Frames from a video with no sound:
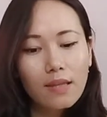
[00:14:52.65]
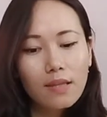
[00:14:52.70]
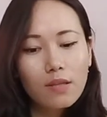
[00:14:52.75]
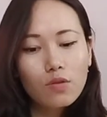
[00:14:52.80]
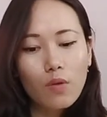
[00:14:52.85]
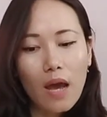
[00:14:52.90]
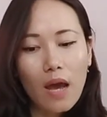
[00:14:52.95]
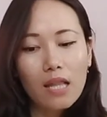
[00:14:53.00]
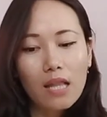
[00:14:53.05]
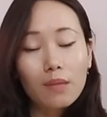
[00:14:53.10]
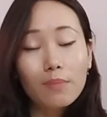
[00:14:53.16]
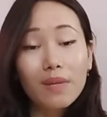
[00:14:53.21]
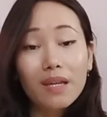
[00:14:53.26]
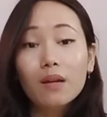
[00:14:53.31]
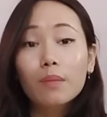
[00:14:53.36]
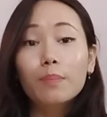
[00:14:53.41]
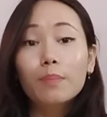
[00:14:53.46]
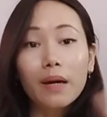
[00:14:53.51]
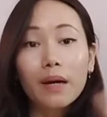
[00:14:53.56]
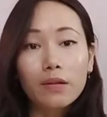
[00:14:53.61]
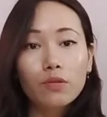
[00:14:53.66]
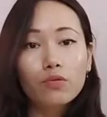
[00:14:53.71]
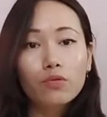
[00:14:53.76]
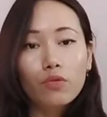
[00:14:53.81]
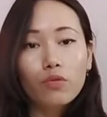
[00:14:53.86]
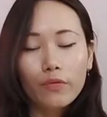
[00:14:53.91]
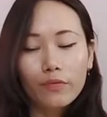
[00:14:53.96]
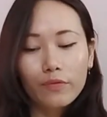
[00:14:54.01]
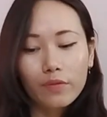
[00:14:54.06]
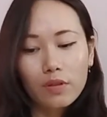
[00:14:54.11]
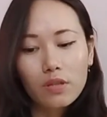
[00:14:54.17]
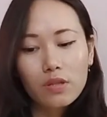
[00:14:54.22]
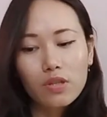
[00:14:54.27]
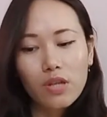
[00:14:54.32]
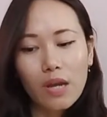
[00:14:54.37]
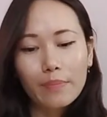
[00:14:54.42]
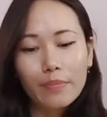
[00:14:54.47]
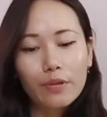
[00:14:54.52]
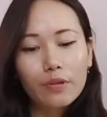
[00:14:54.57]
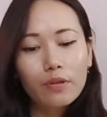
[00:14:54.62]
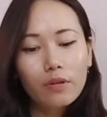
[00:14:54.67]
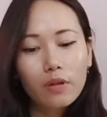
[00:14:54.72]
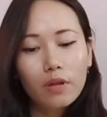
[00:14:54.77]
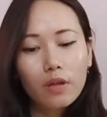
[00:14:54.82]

so I'll make part 2 of this chapter.